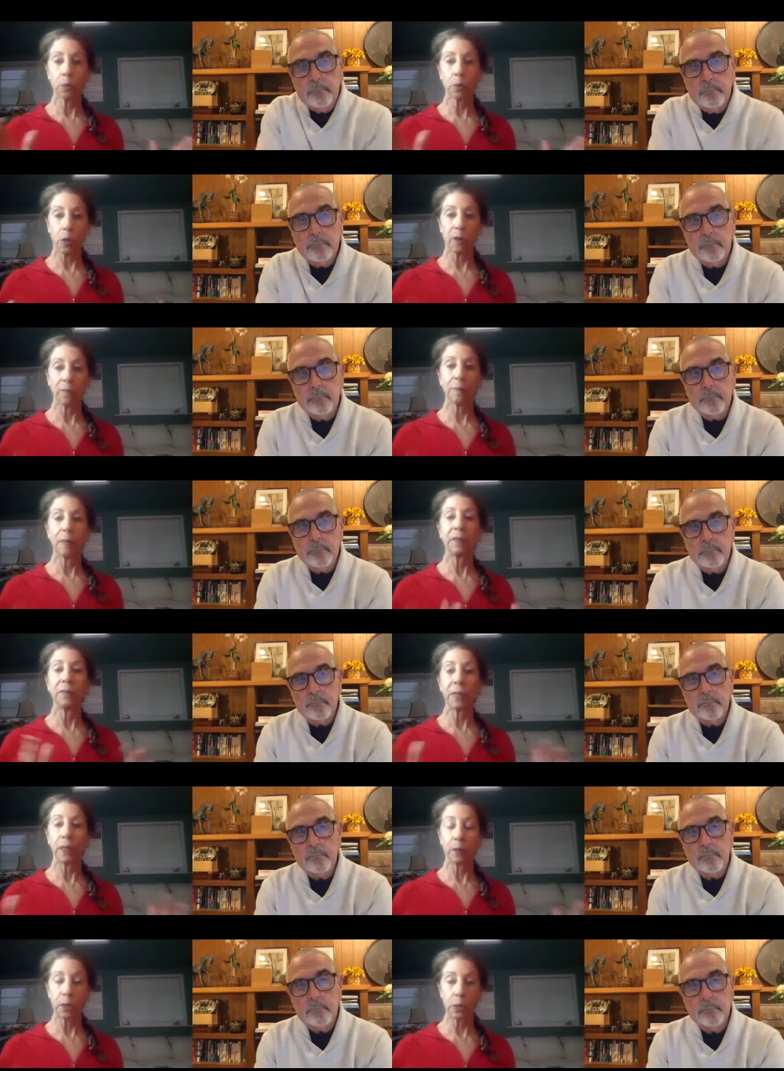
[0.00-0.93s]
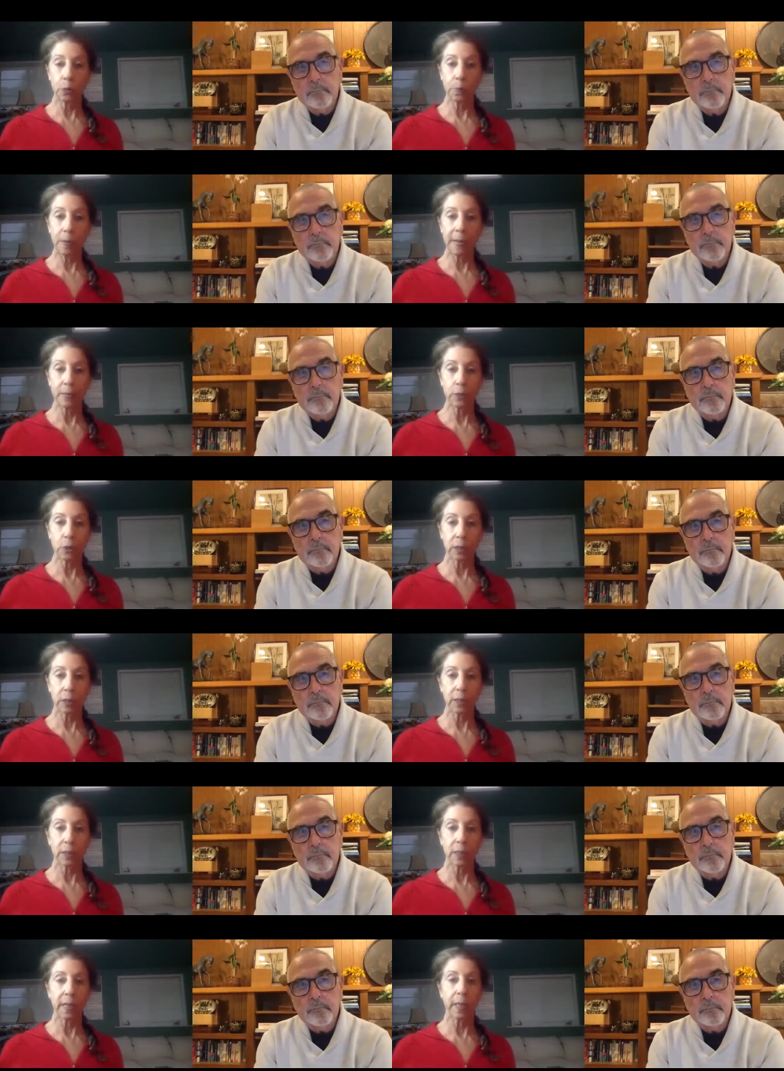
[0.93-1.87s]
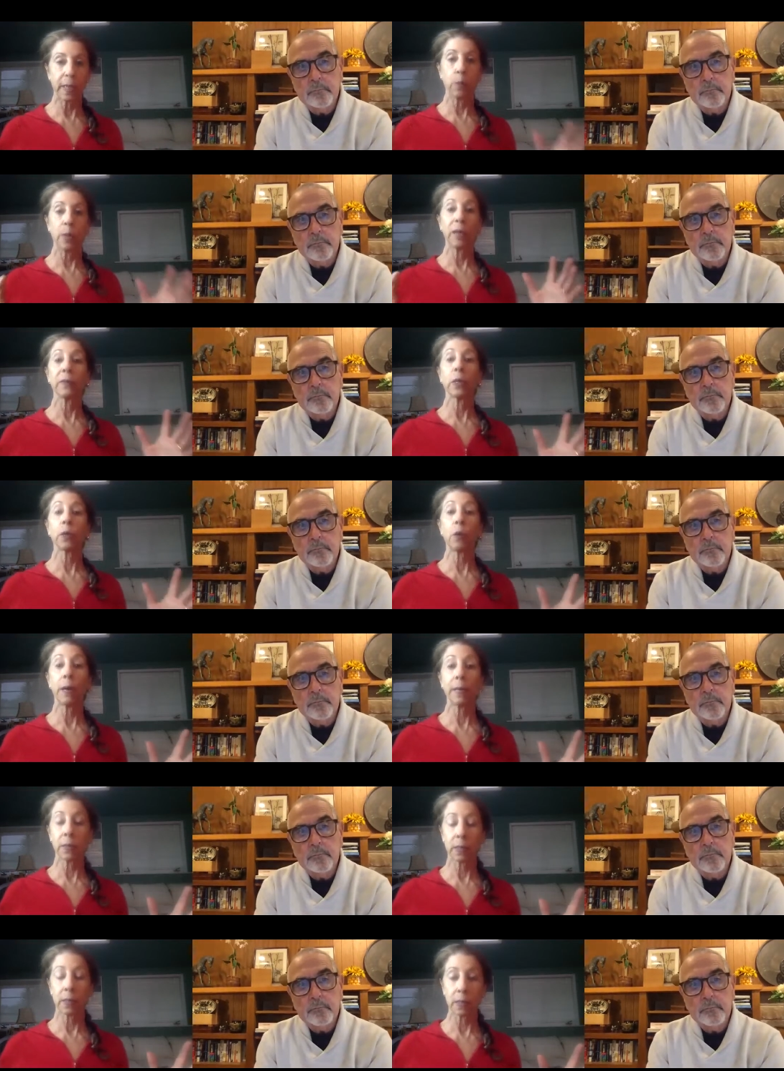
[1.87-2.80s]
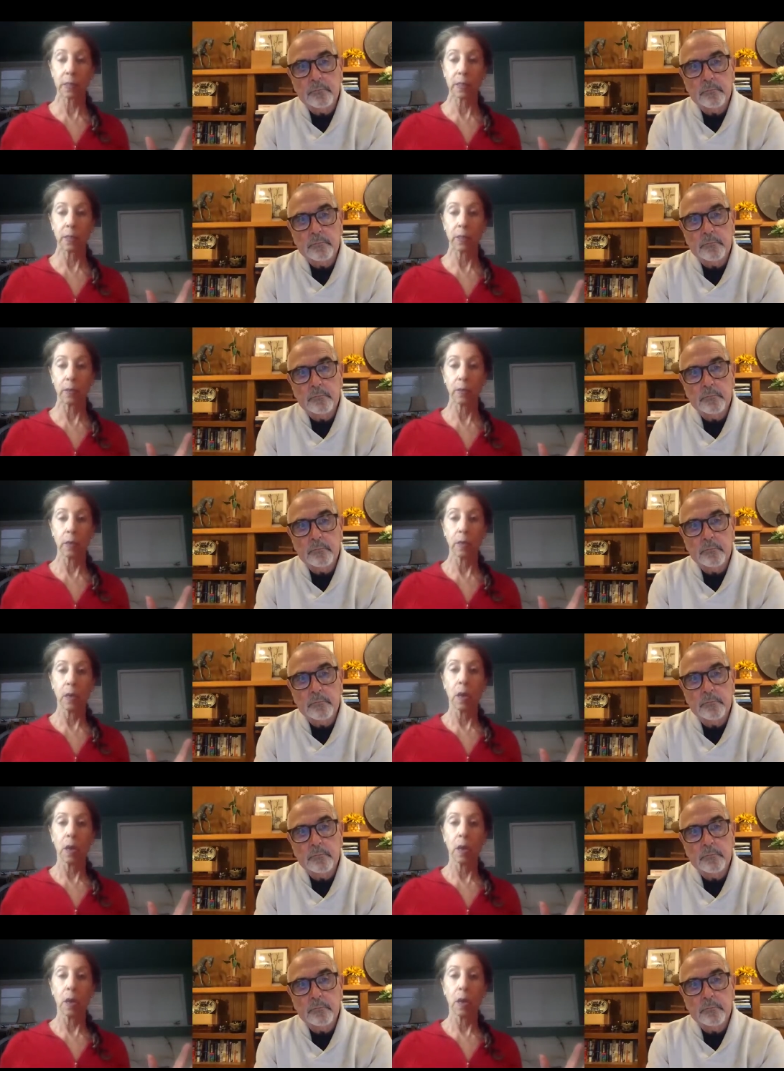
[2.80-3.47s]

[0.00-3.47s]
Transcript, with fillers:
Speaker 1: off by various specialists saying we have a crisis here.